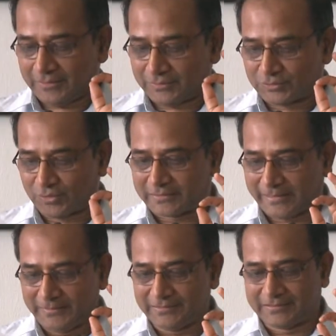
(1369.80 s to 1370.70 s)
So
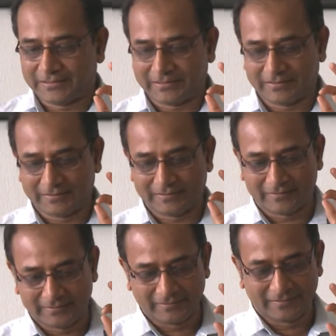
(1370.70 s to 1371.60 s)
coming,
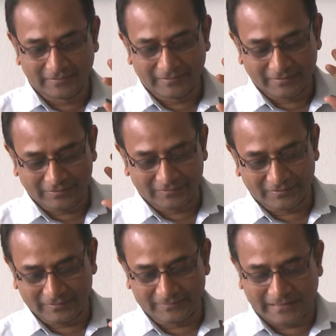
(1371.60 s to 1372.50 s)
uh,